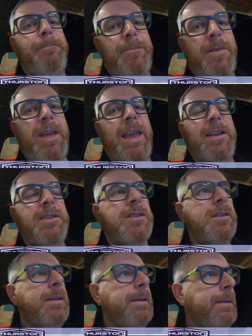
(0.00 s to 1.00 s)
things,
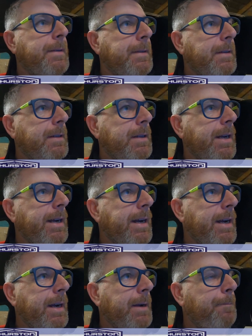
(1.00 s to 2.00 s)

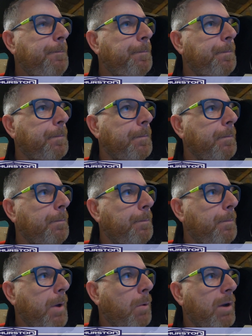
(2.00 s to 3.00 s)
but
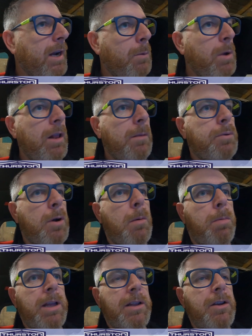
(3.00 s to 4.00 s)
what I will
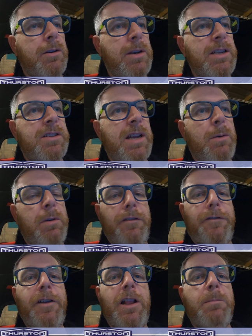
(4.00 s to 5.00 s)
probably do is I will
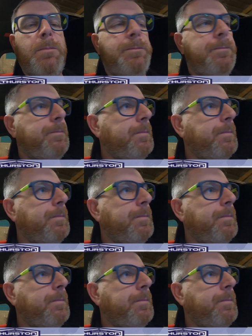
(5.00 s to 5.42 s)
film.